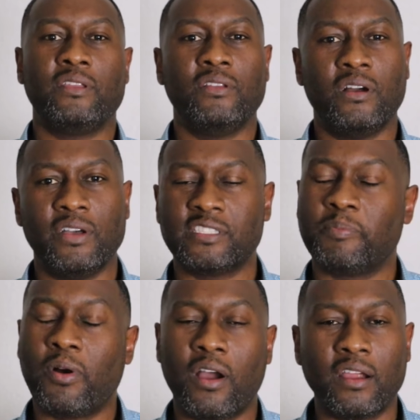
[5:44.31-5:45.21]
You know, it's
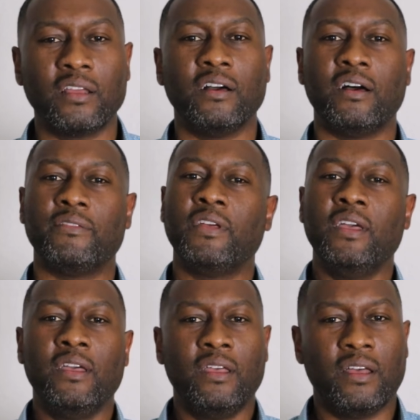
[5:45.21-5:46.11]
part of
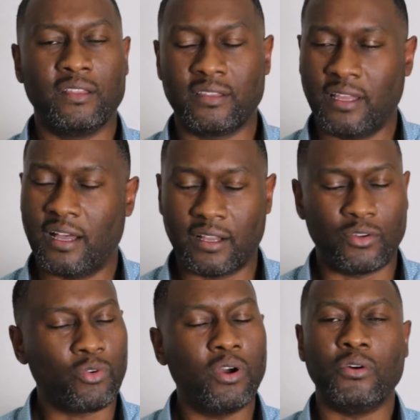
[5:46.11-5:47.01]

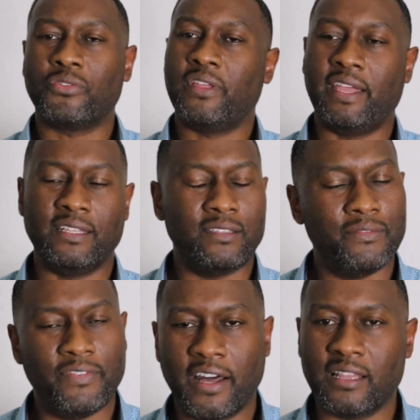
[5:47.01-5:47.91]
growth and
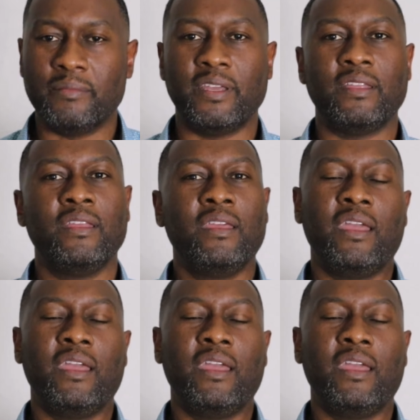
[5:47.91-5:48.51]
development.